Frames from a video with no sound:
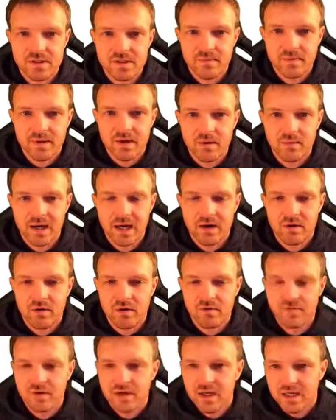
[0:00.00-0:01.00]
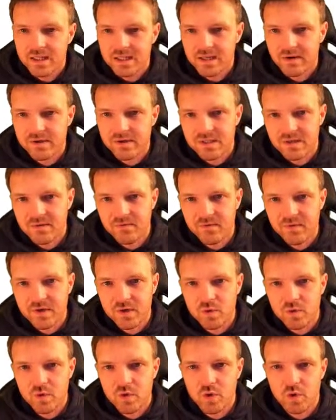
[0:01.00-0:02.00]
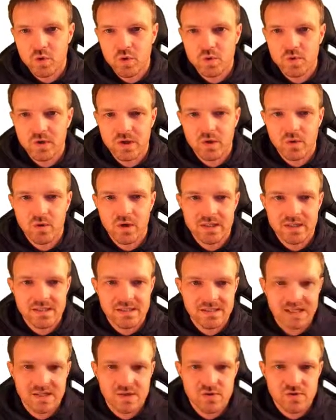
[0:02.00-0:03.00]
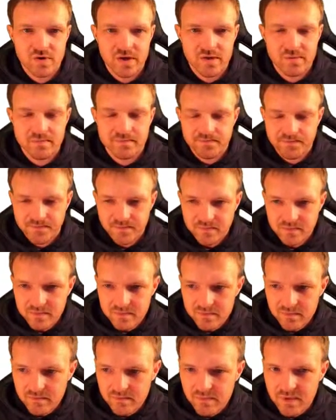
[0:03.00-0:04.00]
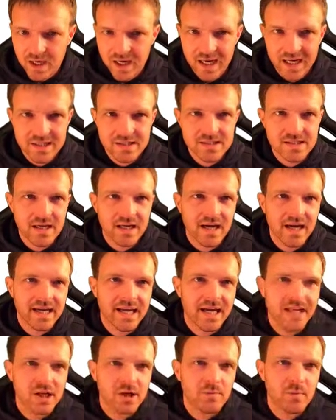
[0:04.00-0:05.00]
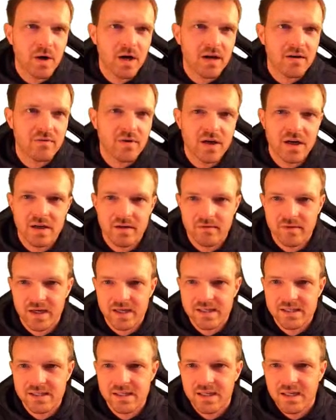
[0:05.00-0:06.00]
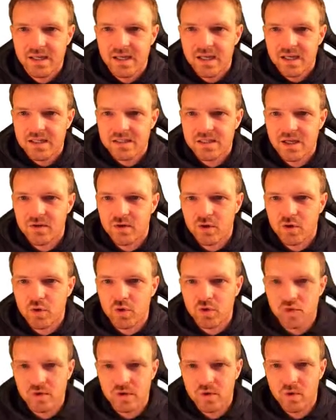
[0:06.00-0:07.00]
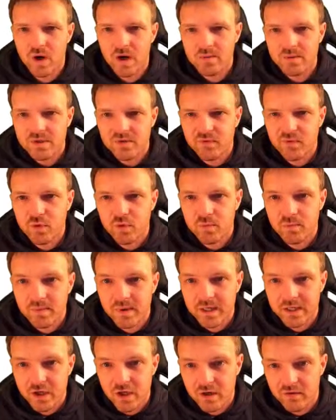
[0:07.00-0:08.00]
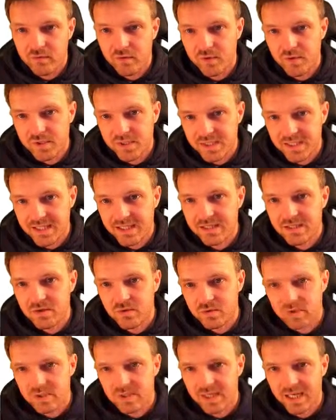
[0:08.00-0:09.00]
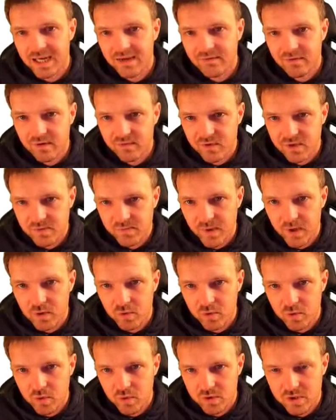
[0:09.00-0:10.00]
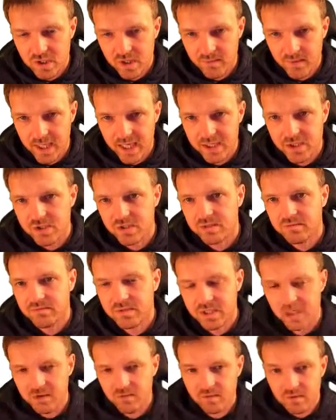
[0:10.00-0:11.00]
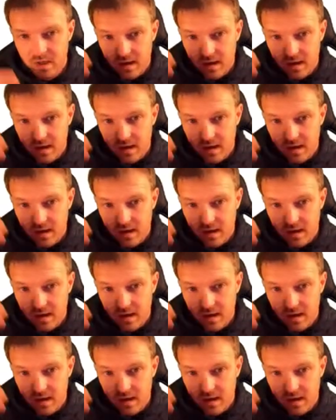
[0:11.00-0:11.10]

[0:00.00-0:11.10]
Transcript: to be aware of. There is something called cauda equina syndrome, and again, you might have heard of this. So the cauda equina is formed by nerve roots distal to the level of the spinal cord termination, so